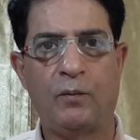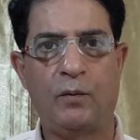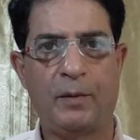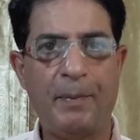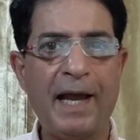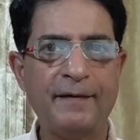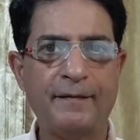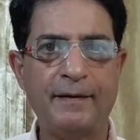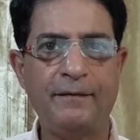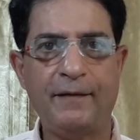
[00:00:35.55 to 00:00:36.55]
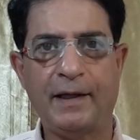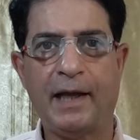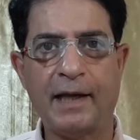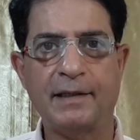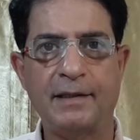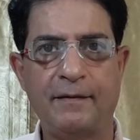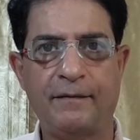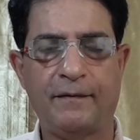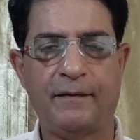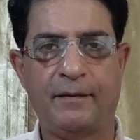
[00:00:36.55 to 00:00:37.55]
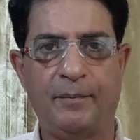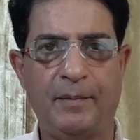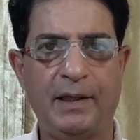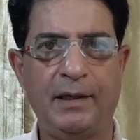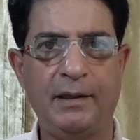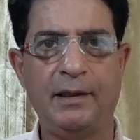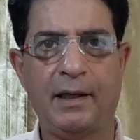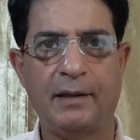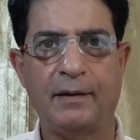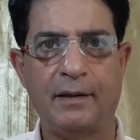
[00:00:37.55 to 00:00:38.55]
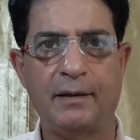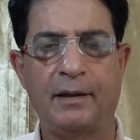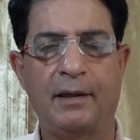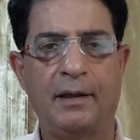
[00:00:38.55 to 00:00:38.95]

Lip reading: what passive and active mean, and then